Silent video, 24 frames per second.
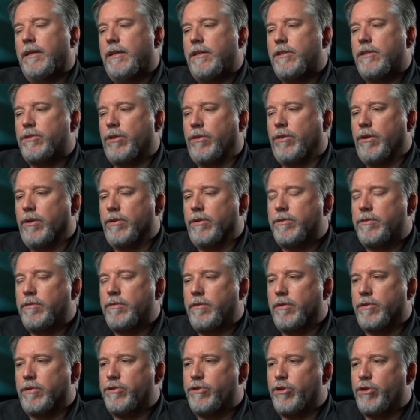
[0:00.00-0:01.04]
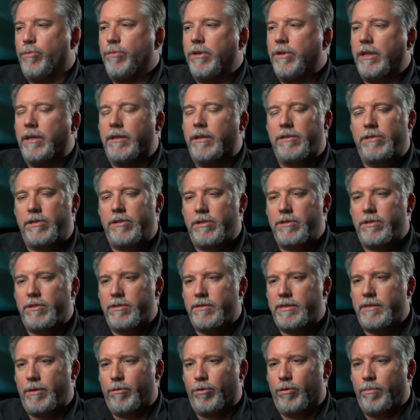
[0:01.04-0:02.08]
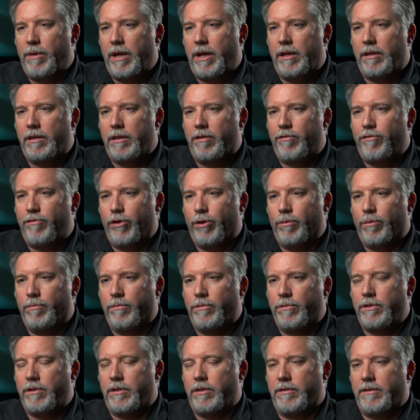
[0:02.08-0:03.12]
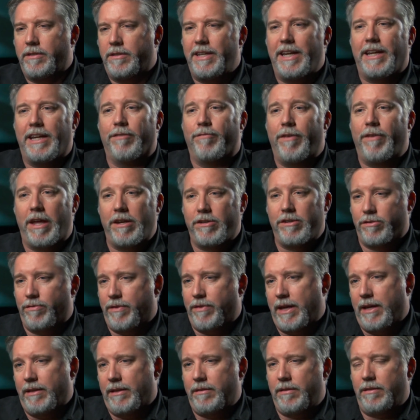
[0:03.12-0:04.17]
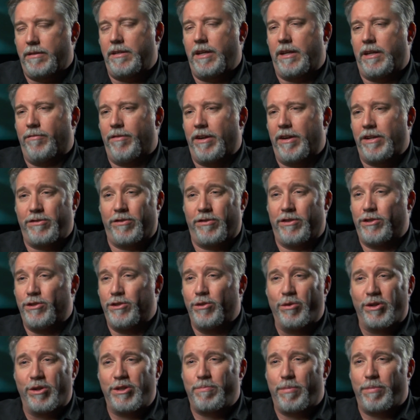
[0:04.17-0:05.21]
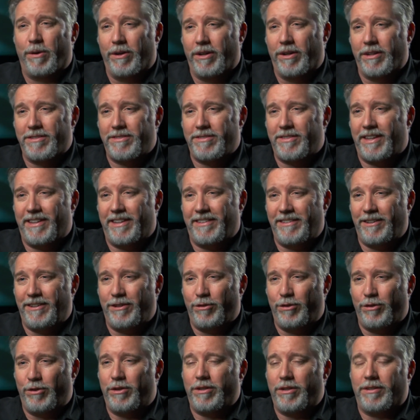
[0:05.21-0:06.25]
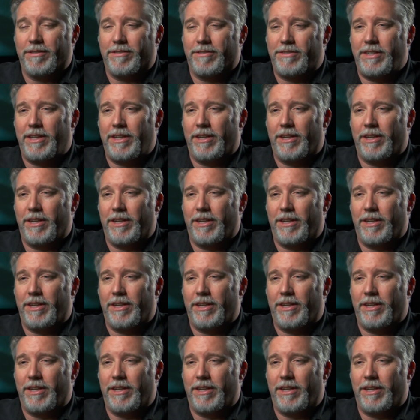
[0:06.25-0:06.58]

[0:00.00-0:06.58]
So there's there's so many decisions that were made in this film to, to take advantage of that, to take advantage of this new experience that you, know, you couldn't see